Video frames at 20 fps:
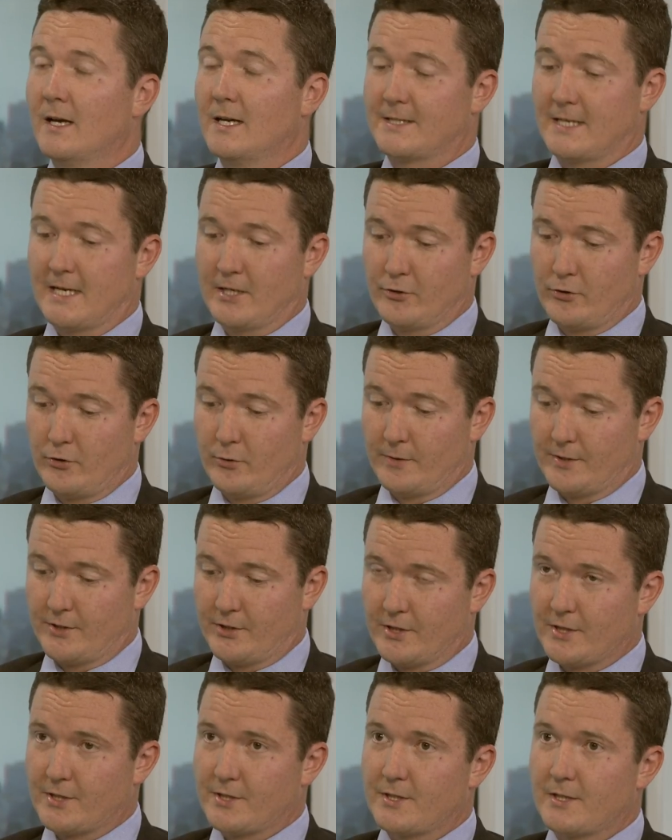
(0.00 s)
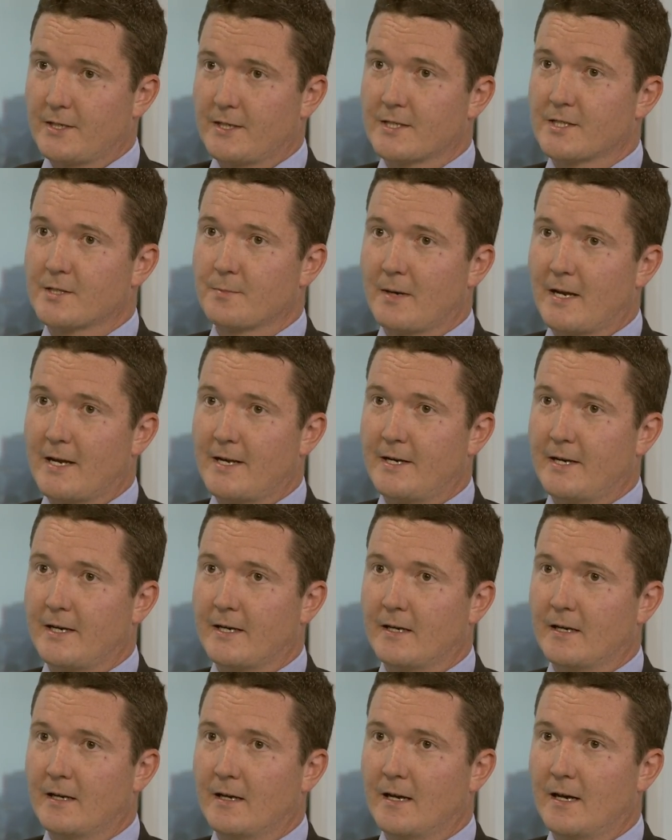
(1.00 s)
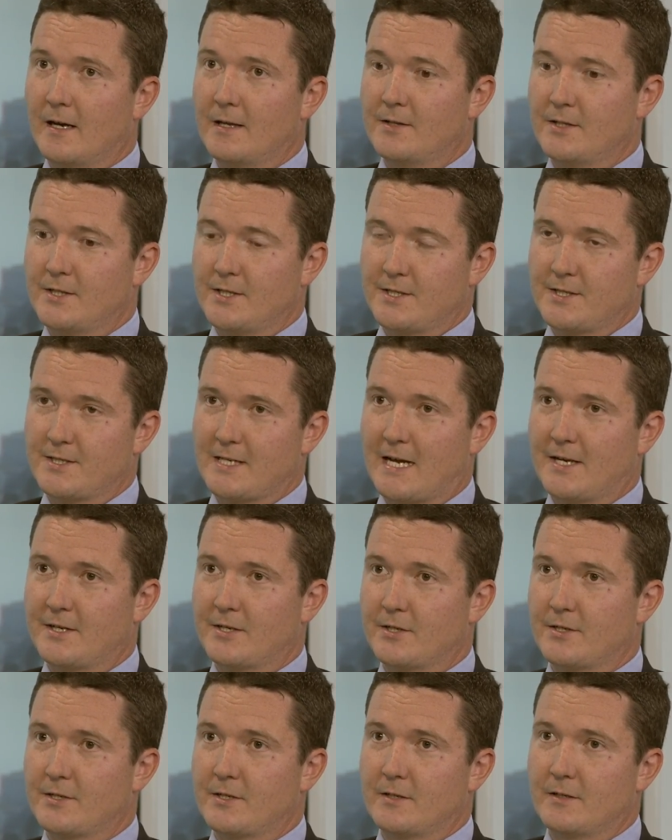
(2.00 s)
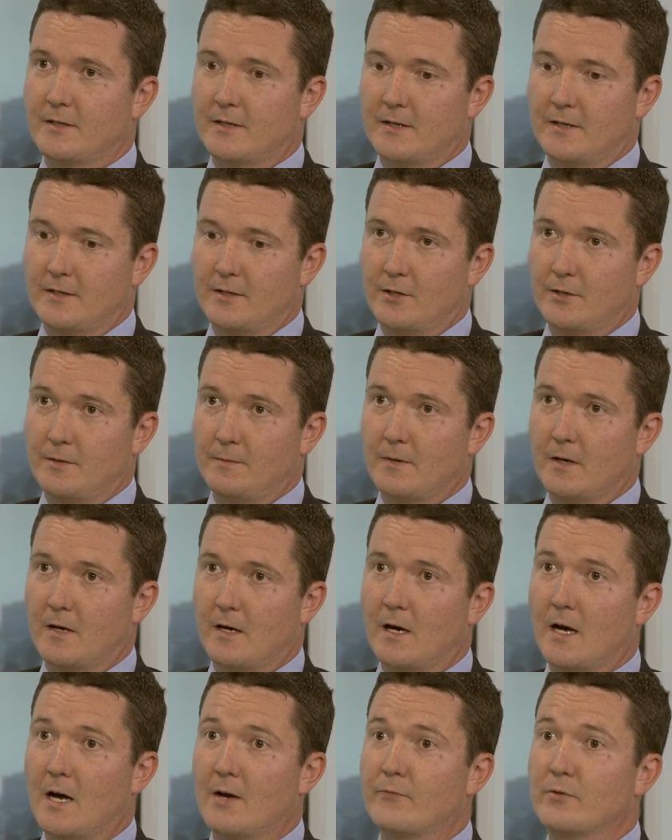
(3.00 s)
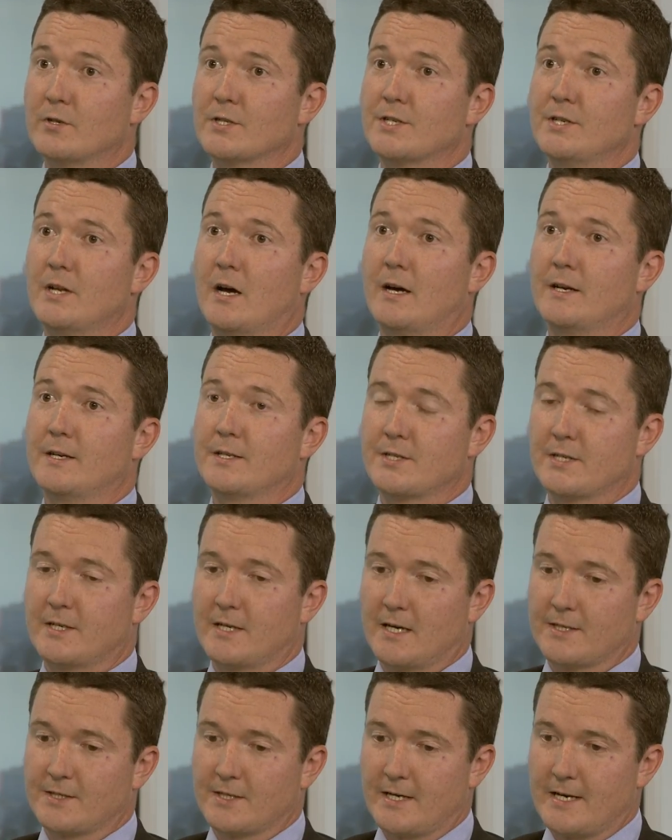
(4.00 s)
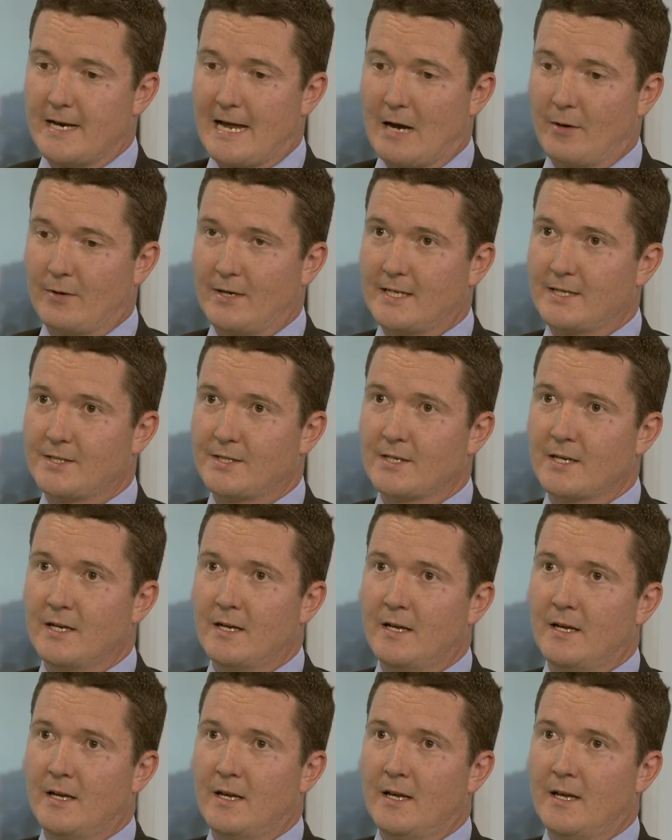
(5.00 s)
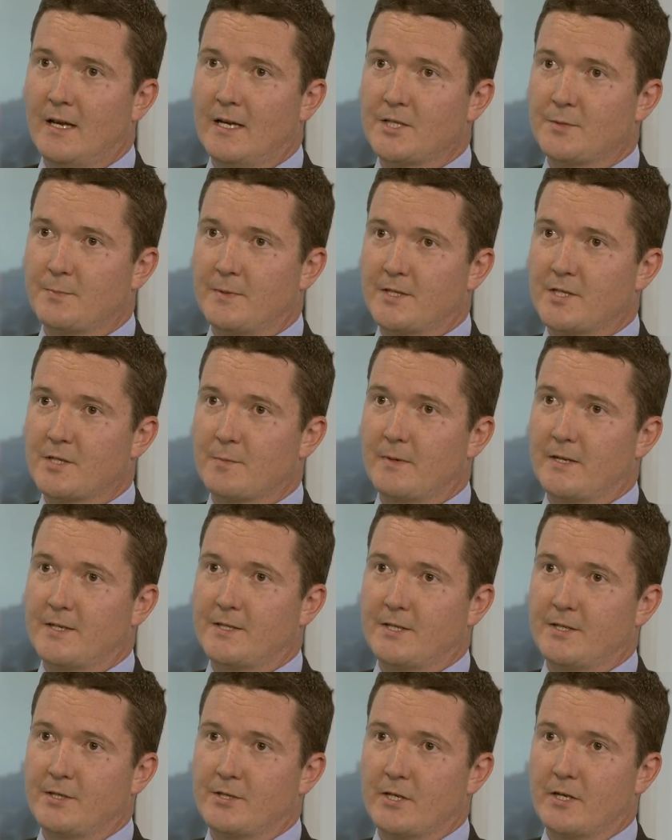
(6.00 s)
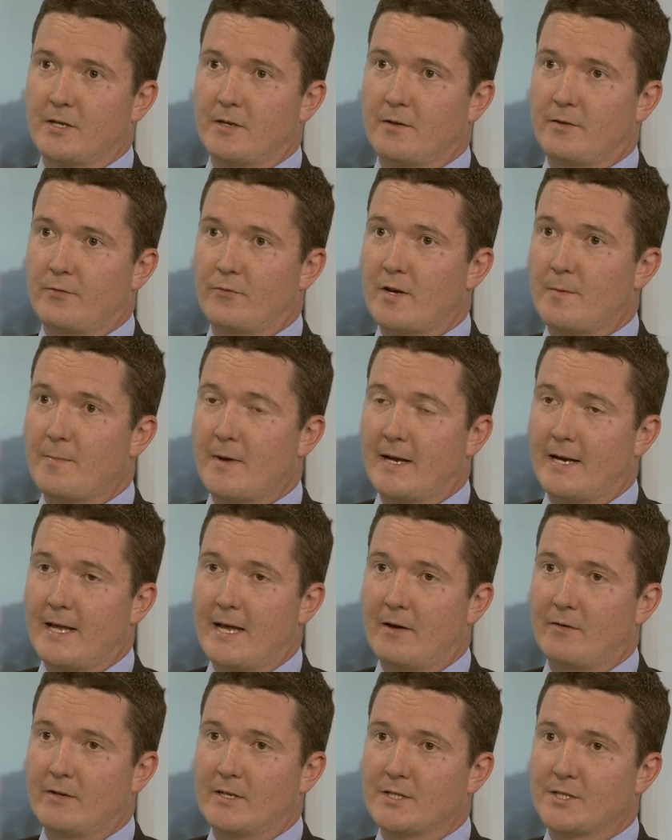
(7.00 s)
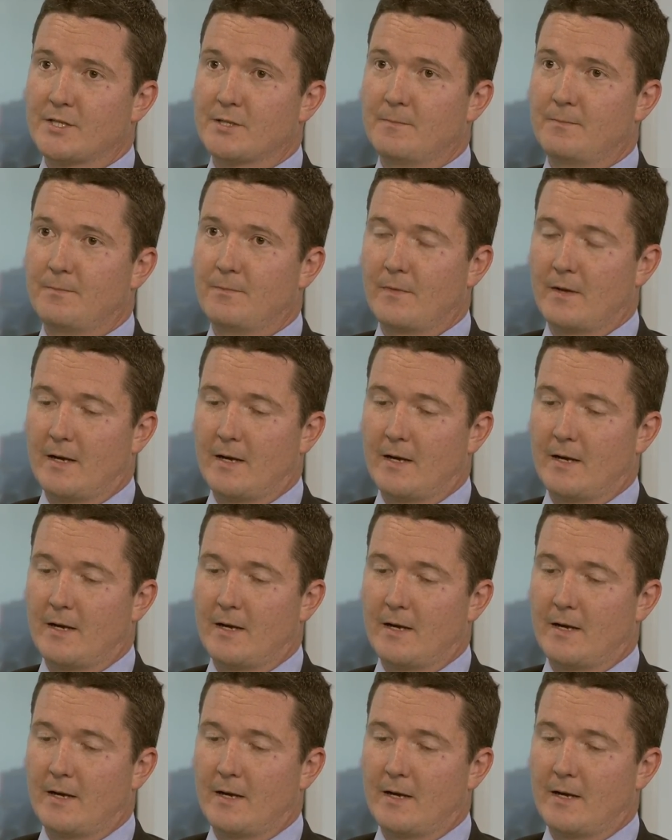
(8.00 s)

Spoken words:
As Andrew was just explaining, the standard, the IFRS 9 as it now is, has been split into three main areas.